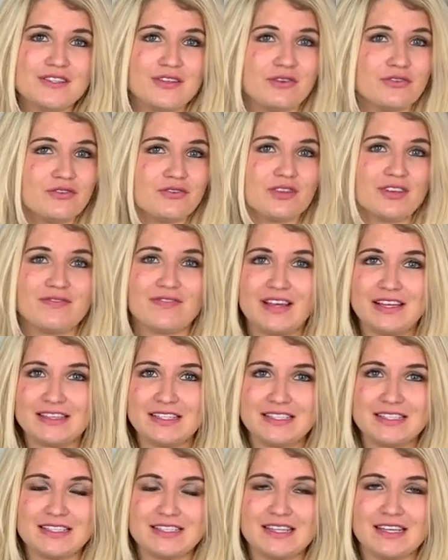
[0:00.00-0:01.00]
So you can find
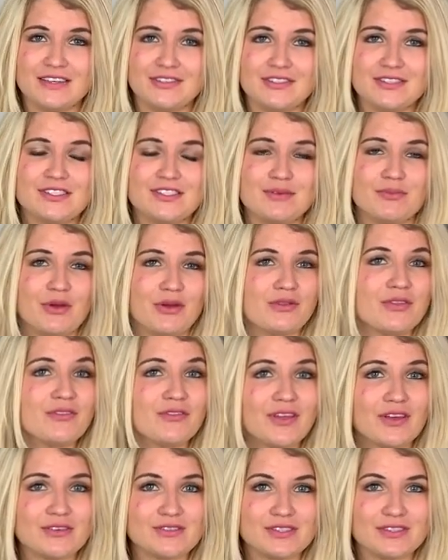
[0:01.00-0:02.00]
the details to both
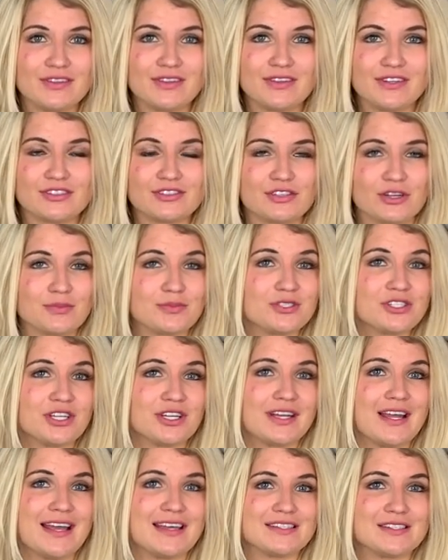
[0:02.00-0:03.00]
of those in the
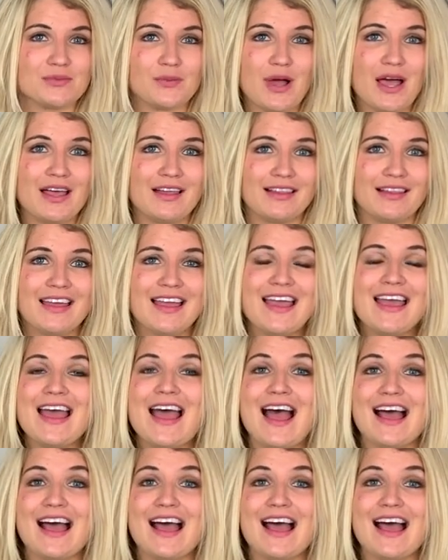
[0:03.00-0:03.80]
description as well,